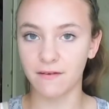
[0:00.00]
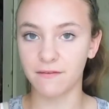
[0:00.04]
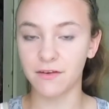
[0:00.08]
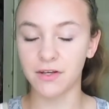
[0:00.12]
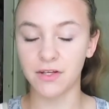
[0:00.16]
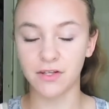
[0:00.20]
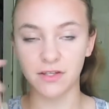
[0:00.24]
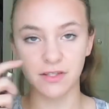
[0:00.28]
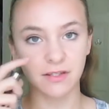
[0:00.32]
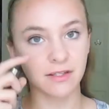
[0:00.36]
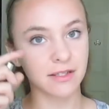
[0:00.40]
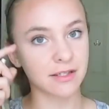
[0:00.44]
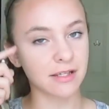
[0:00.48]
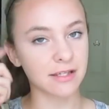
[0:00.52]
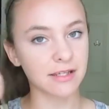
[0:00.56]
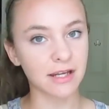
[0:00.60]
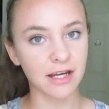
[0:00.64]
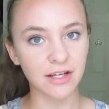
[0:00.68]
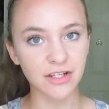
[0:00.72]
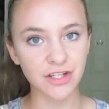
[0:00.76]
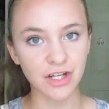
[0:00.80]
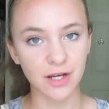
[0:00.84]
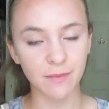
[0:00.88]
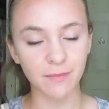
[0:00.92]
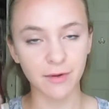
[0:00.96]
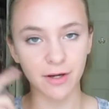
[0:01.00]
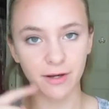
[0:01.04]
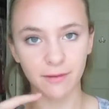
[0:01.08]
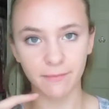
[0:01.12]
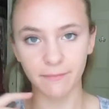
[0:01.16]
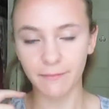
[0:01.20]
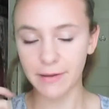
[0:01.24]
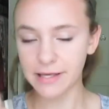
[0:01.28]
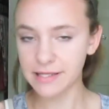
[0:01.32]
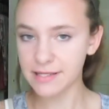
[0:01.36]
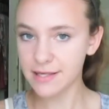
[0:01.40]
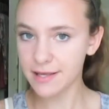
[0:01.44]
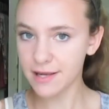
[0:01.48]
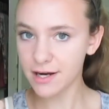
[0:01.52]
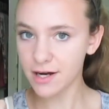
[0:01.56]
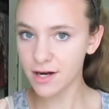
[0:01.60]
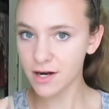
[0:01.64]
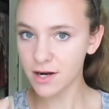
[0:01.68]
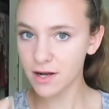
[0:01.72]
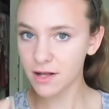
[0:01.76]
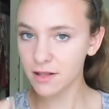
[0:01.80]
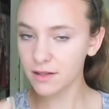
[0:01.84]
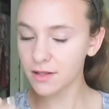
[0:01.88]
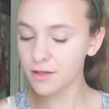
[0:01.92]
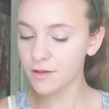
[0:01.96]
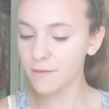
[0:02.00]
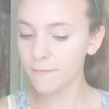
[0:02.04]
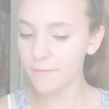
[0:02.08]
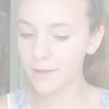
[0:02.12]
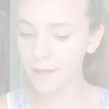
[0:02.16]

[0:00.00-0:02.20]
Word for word: if you just need to touch up your mascara a little